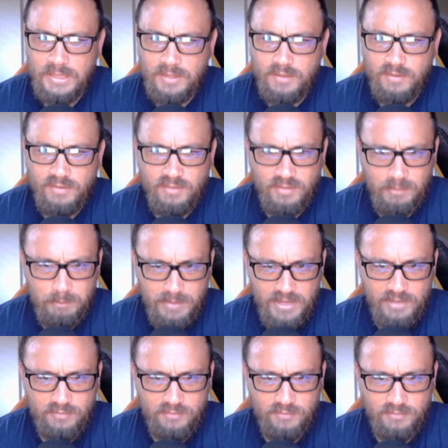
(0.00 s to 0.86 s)
The
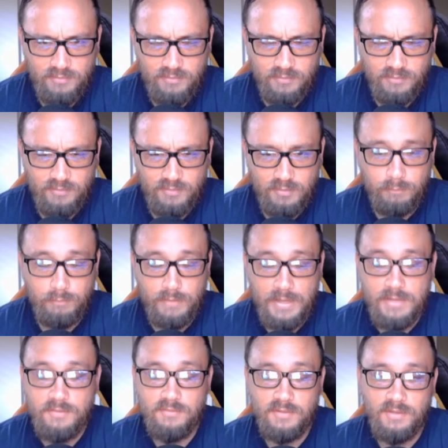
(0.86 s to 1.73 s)
best
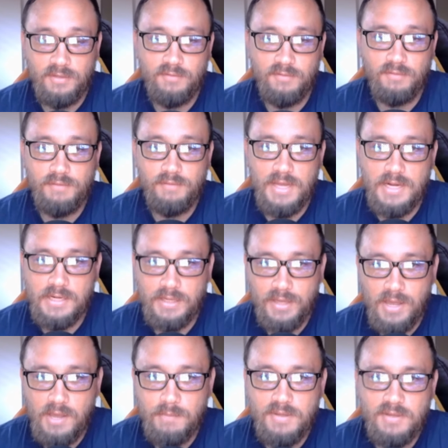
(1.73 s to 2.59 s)
defense against the Vienna
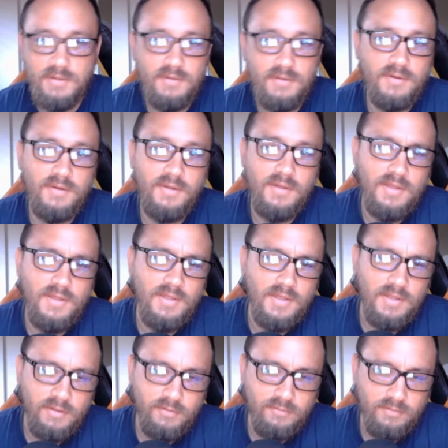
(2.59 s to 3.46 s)
Gambit
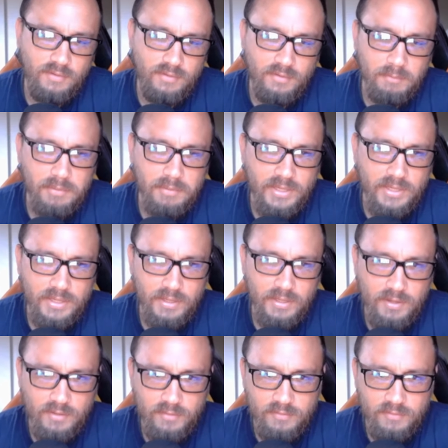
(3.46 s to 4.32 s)
is either
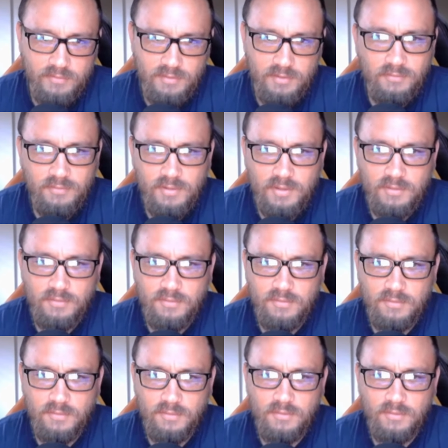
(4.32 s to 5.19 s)
playing
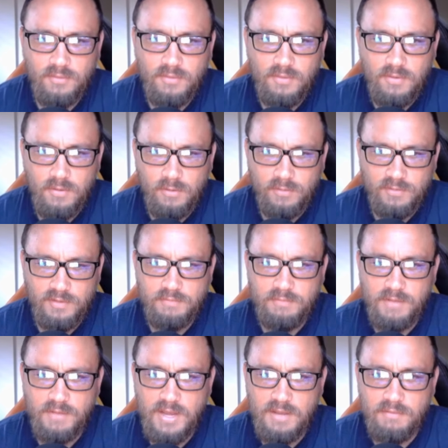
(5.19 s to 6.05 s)
d6 or
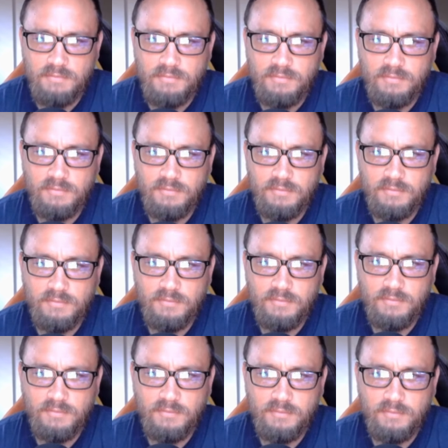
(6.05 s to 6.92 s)
d5.
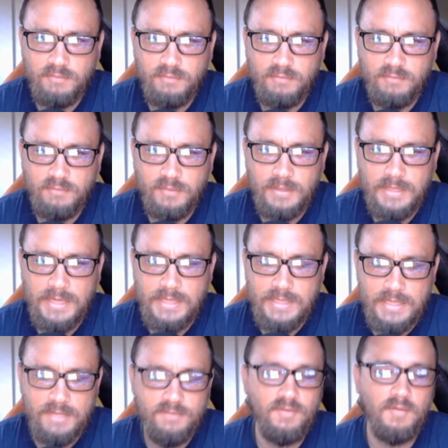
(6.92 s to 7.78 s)

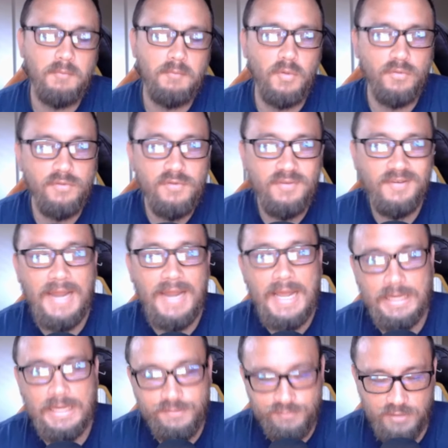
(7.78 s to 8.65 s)
And that's the most
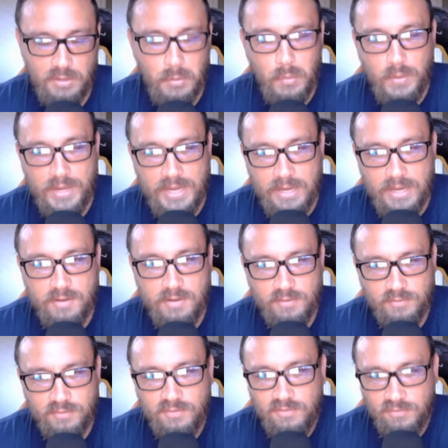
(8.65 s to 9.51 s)
challenging way
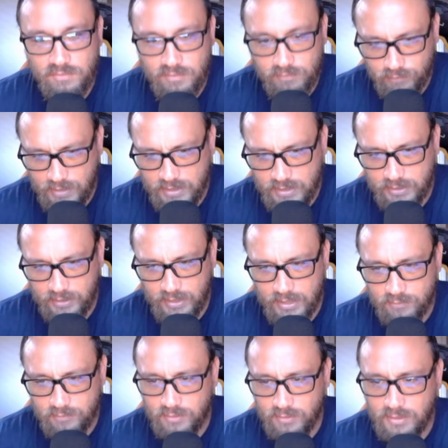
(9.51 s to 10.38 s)
to defend
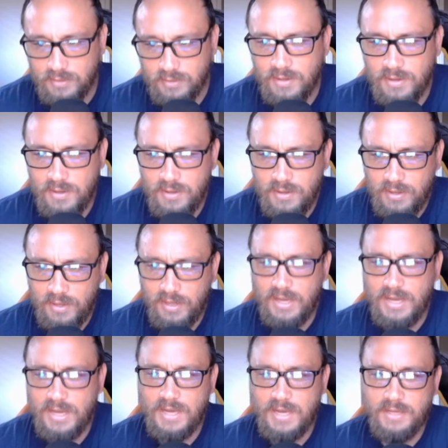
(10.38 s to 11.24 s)
against it,
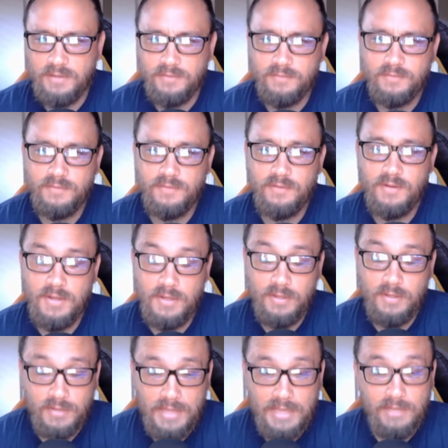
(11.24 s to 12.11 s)
and
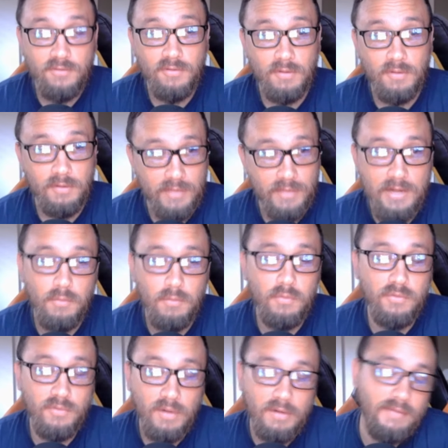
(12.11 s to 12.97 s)
that'll
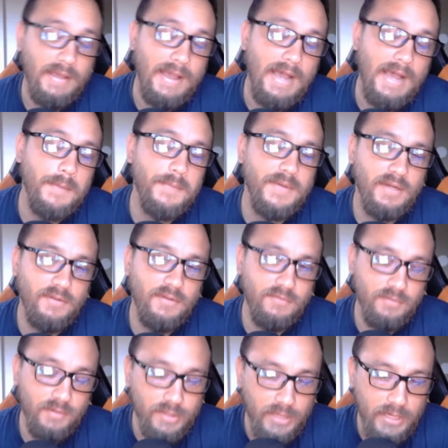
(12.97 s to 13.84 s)
start to happen as
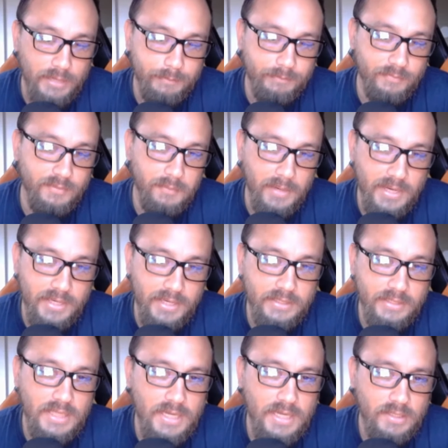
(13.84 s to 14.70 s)
you climb the
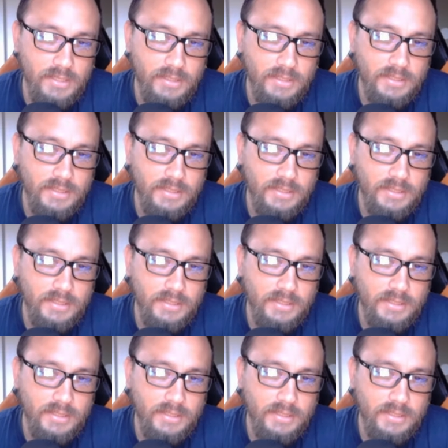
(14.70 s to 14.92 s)
rating ladder.